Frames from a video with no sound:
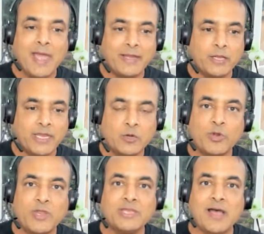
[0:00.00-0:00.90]
and
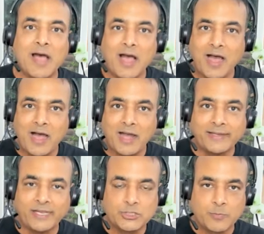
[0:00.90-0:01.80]
including the
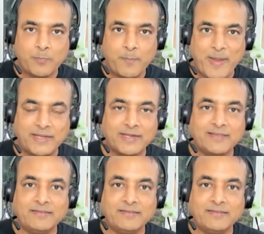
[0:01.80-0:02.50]
architecture pattern.